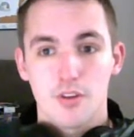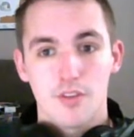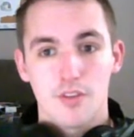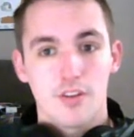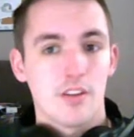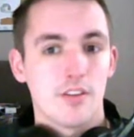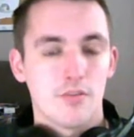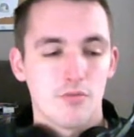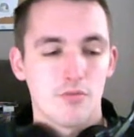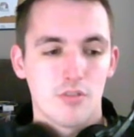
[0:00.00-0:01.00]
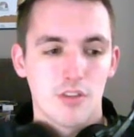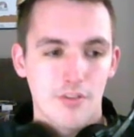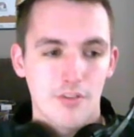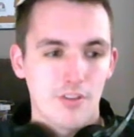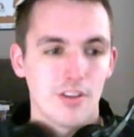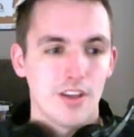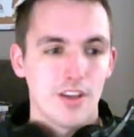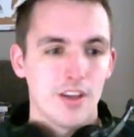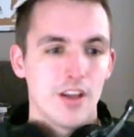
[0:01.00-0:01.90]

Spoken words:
and that definitely